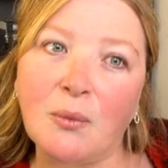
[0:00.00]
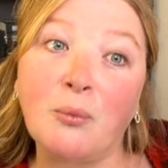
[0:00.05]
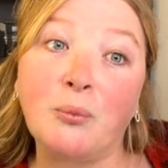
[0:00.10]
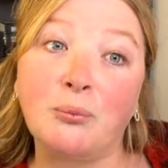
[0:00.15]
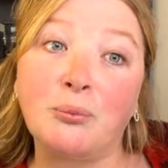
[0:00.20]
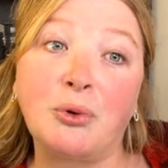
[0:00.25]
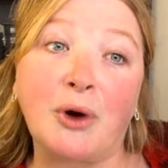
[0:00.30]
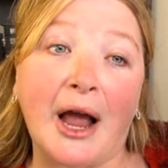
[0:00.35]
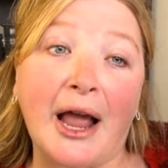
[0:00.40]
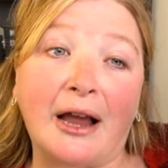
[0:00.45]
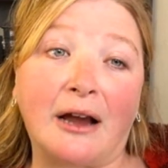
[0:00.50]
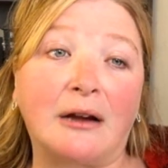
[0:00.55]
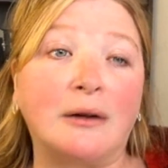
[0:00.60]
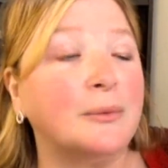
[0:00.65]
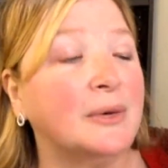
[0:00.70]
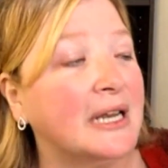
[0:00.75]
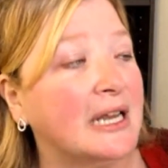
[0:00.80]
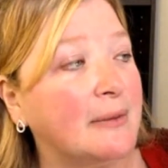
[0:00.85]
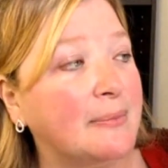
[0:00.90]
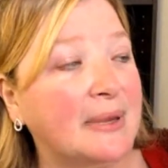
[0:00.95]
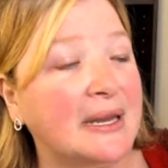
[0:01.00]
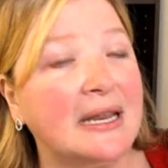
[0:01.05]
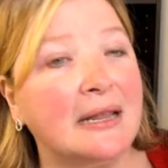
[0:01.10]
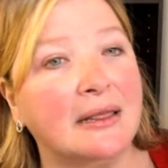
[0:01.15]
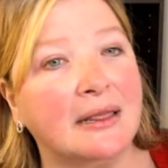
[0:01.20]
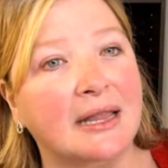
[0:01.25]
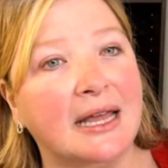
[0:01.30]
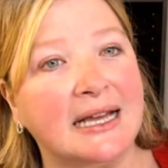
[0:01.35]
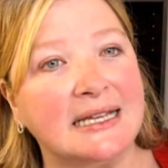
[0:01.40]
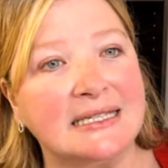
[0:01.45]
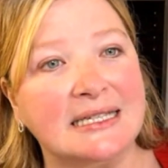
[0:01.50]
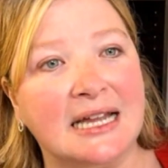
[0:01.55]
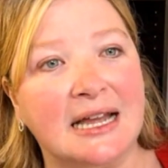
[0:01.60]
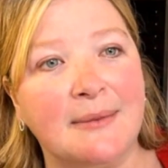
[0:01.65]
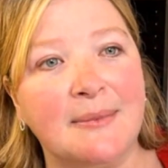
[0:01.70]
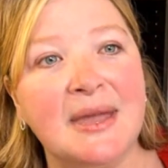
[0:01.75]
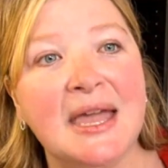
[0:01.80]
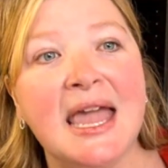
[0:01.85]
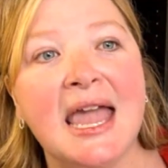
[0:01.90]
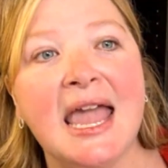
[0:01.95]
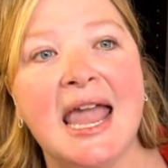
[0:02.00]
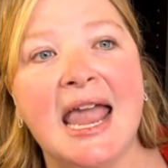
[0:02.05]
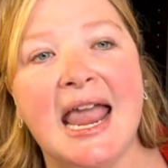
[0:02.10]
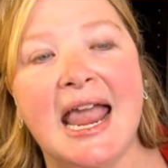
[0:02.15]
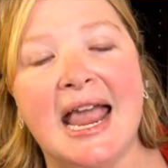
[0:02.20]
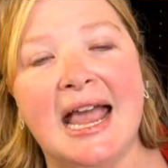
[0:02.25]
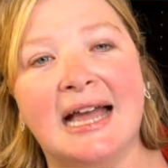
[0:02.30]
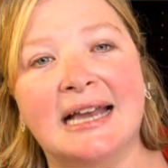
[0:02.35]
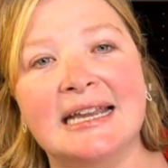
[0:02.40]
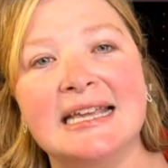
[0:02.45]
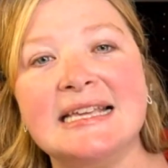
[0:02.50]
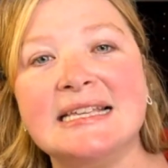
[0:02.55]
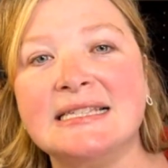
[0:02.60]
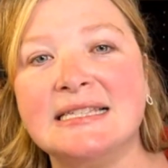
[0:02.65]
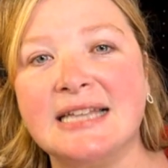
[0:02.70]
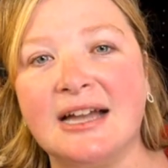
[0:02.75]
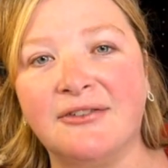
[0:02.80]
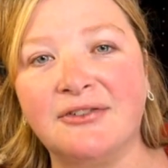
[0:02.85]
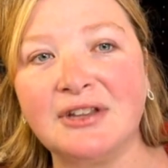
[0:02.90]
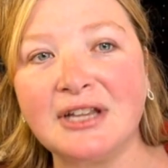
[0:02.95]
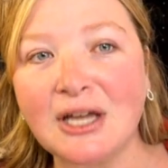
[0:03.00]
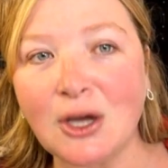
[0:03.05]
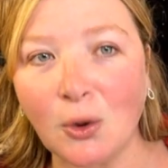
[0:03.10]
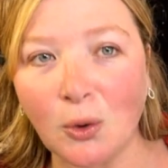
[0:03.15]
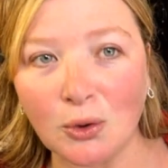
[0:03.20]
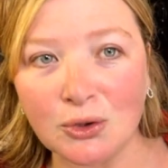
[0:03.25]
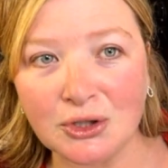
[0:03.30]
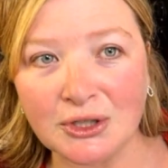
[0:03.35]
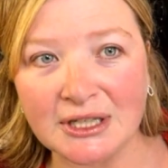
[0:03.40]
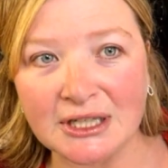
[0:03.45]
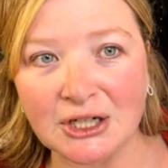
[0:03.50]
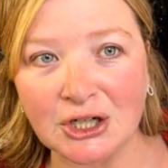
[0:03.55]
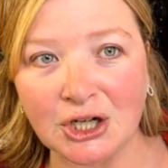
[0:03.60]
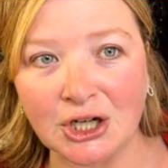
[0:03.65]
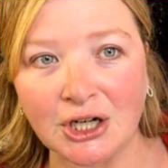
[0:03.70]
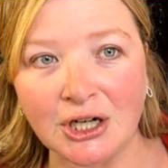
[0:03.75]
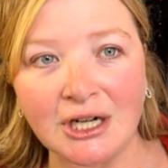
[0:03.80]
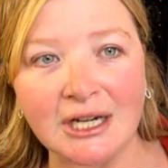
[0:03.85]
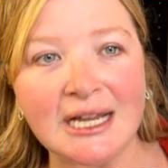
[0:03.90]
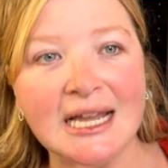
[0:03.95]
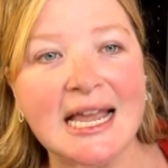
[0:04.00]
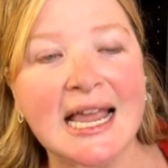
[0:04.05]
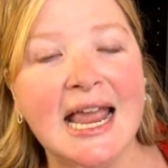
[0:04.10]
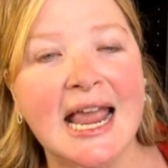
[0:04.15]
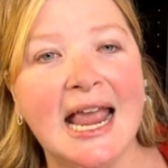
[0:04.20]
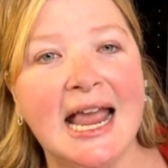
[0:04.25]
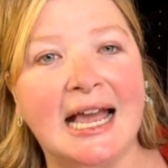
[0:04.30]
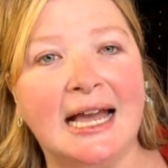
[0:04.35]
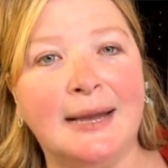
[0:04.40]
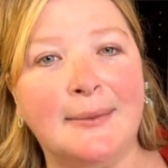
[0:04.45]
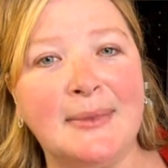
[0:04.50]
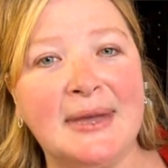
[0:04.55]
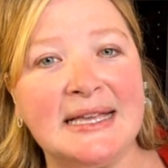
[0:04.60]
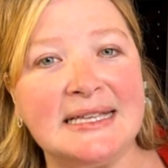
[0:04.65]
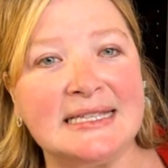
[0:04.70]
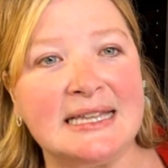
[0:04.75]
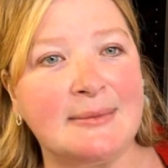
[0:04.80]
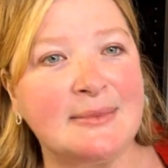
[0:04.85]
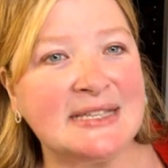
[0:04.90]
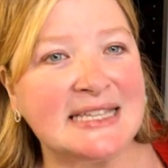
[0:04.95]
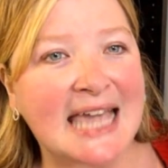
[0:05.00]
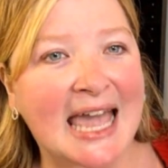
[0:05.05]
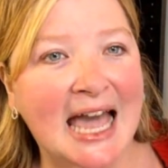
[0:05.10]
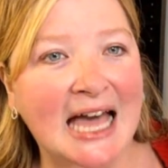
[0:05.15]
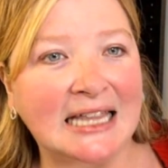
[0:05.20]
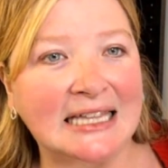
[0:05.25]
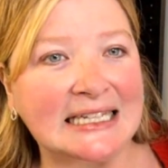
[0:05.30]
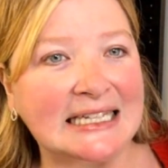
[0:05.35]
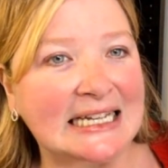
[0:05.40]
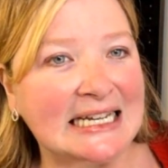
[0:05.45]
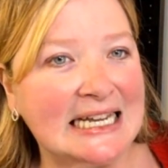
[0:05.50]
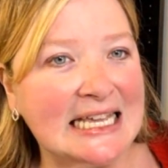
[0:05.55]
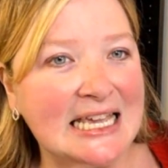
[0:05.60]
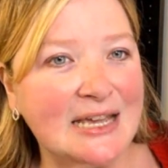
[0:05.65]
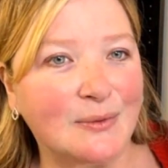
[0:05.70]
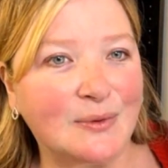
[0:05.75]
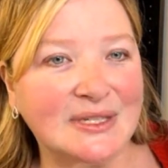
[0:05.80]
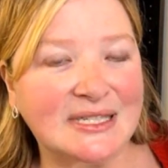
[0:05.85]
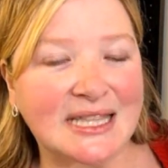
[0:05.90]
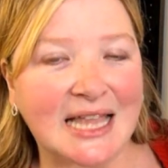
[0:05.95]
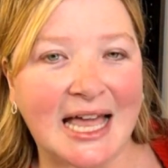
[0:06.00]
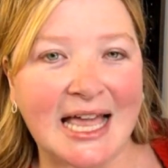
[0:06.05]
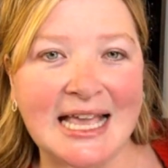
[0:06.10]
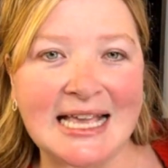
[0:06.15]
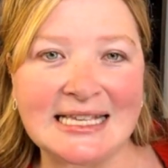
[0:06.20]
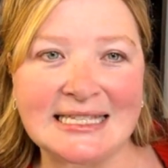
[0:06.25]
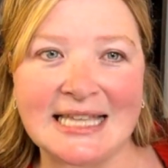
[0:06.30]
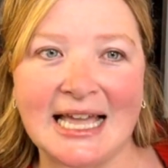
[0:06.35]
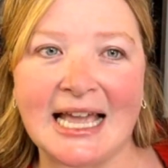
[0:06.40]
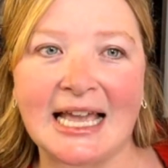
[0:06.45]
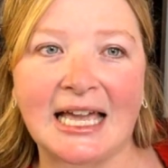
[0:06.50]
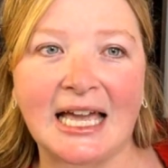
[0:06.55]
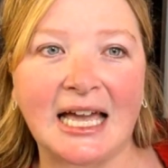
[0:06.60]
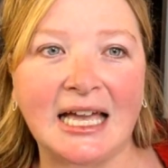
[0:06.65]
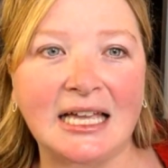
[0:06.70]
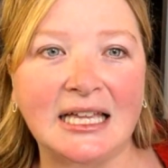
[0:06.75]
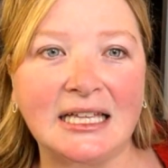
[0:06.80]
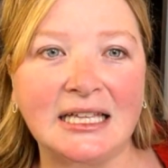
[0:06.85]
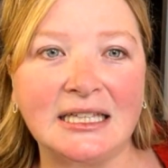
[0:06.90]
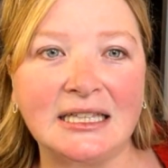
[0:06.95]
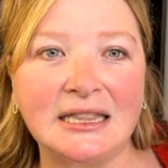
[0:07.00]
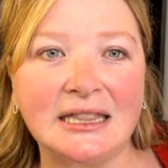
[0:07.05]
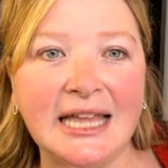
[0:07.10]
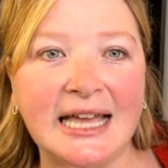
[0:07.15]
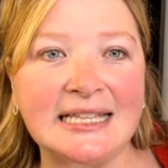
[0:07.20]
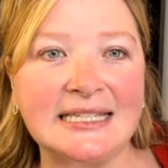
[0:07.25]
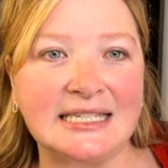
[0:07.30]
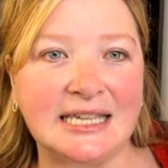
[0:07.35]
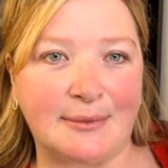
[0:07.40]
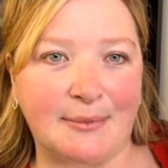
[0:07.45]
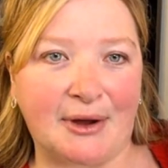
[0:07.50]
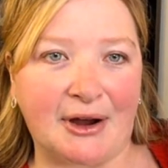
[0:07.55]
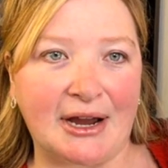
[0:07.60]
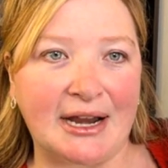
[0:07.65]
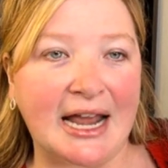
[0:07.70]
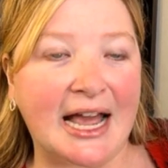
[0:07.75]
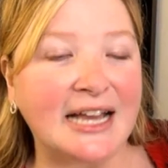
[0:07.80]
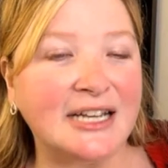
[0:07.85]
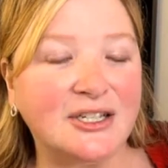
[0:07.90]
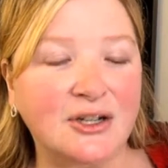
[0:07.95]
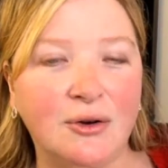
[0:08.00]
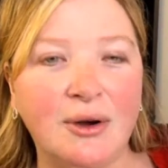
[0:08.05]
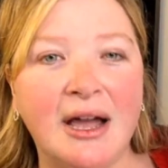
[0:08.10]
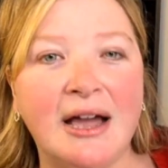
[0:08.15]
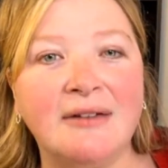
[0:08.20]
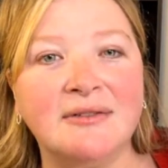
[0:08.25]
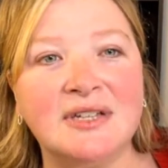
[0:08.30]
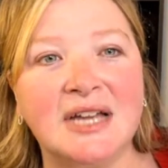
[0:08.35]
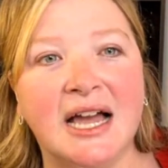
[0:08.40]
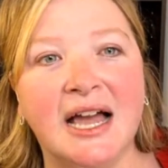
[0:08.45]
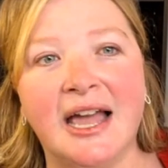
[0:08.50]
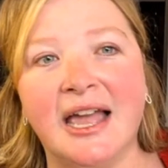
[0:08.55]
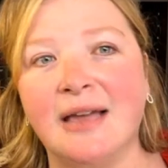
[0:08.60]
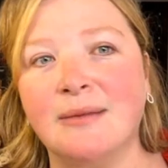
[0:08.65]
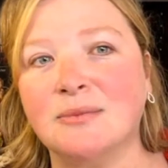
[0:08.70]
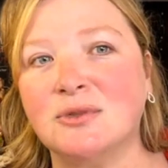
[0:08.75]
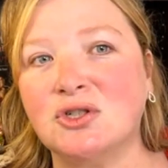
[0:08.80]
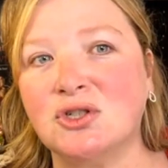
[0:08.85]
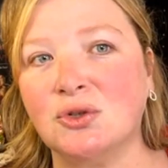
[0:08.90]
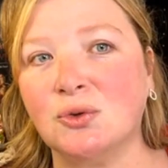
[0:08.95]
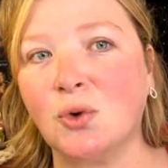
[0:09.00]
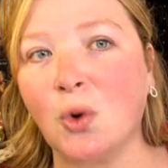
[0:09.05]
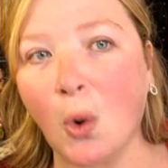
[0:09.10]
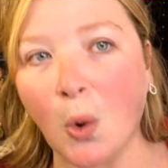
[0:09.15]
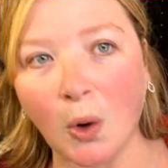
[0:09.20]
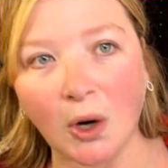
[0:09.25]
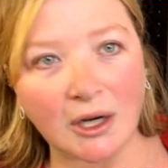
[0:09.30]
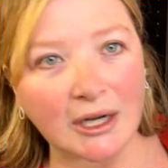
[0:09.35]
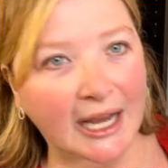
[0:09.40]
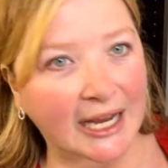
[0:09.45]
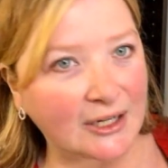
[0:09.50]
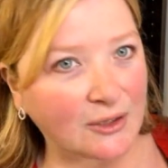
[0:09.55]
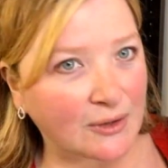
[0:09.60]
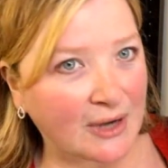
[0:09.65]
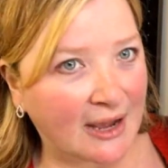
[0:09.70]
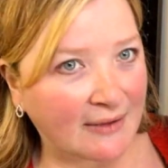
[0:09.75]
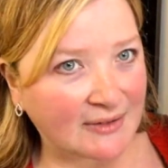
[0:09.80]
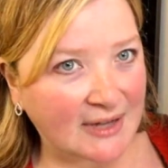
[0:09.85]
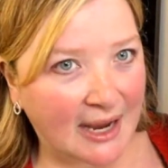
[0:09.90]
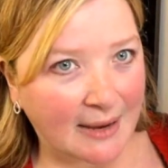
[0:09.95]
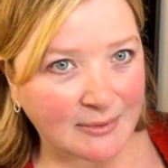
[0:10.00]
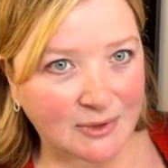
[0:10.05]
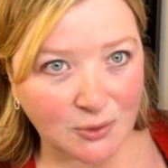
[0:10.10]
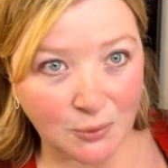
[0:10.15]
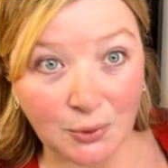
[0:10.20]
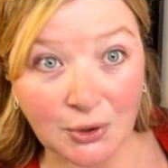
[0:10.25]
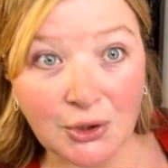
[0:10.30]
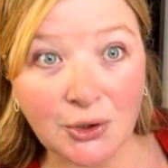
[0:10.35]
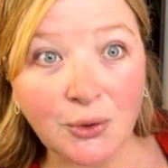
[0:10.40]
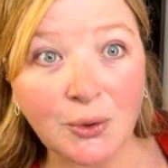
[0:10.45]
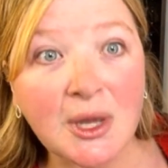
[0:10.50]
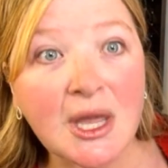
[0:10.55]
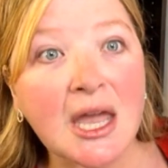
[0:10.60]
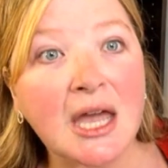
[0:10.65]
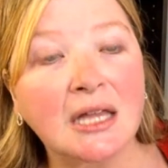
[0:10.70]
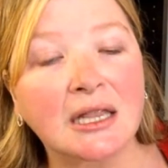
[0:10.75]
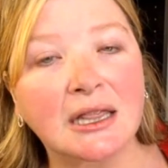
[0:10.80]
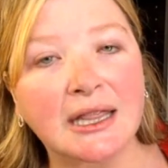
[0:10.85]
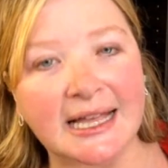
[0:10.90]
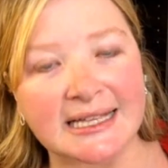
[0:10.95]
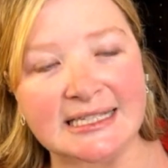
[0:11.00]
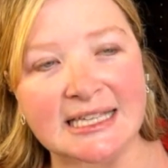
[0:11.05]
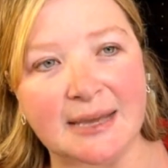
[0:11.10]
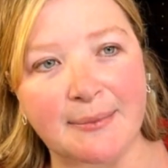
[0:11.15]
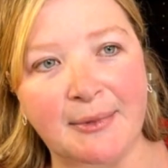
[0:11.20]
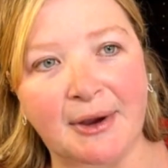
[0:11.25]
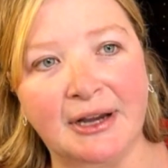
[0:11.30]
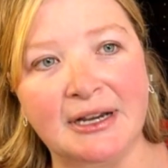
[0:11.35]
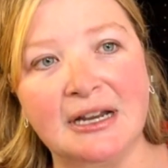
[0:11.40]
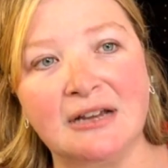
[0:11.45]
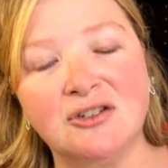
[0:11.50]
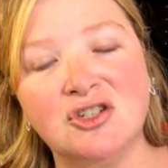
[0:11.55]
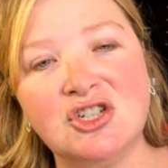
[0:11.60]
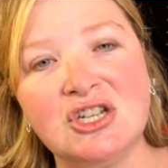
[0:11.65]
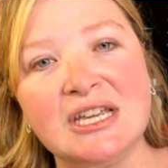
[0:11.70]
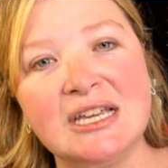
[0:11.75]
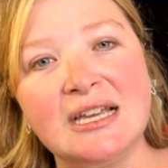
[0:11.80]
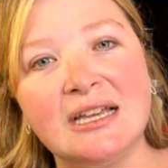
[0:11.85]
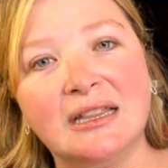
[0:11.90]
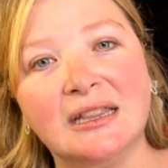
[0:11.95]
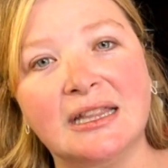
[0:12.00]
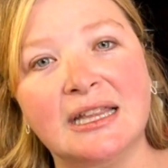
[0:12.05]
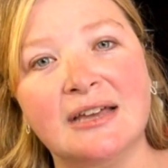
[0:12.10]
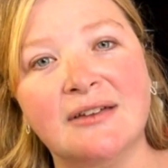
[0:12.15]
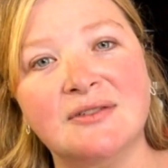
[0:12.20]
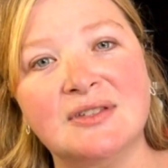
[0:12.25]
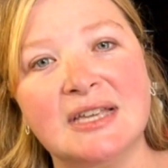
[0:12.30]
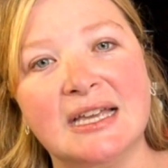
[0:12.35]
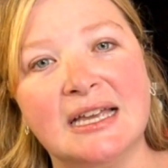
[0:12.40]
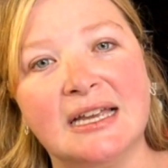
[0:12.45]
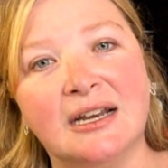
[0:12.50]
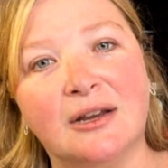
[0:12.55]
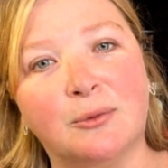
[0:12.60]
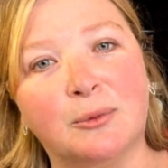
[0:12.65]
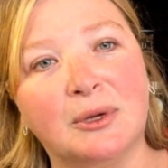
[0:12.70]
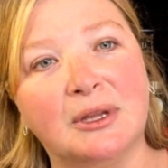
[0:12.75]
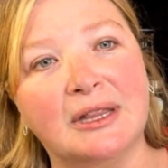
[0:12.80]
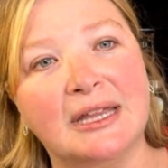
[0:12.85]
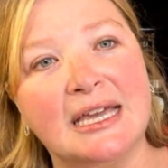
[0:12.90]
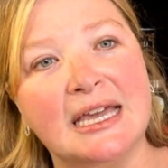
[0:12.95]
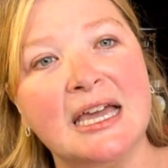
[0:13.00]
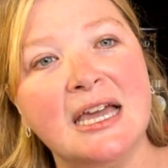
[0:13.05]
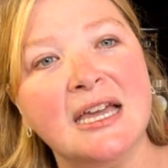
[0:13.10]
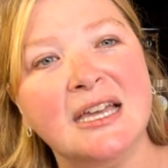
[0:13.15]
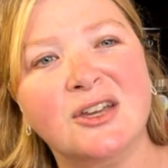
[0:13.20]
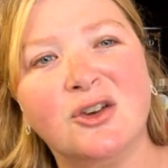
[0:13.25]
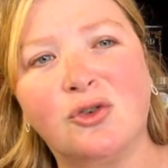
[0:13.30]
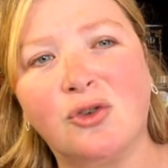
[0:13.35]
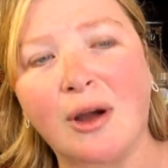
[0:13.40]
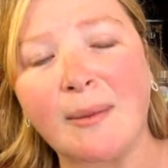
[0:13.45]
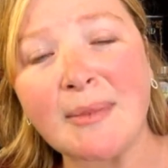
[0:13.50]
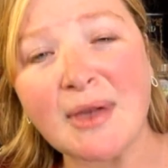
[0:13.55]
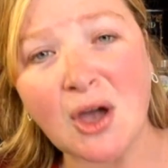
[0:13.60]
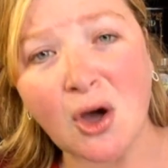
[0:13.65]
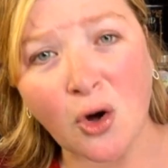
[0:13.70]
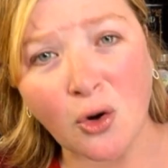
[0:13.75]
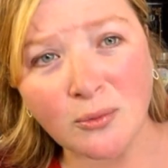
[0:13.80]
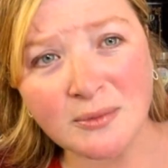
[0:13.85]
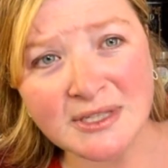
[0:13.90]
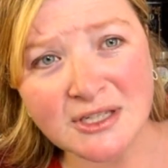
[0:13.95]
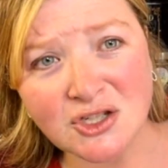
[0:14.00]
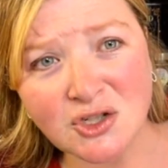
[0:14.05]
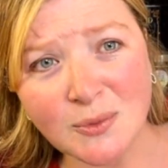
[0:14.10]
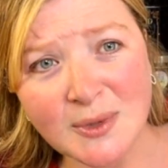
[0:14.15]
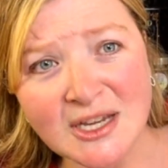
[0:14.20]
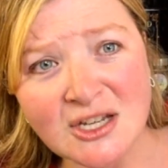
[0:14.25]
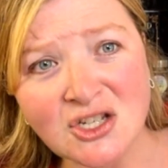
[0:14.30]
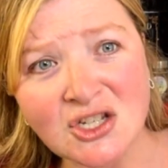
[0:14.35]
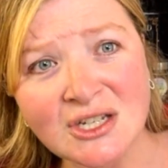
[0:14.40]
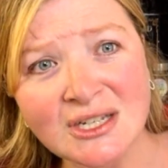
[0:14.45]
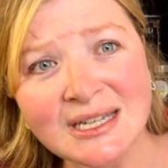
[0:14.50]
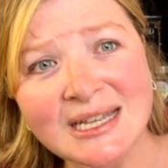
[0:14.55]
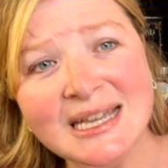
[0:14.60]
prior when he'd been in last time. And he's definitely older than her. His name is Callan, and he's like, let's get married. I don't have time to court. I don't have time to woo. Let's get married. Now she lives in a really crummy home situation,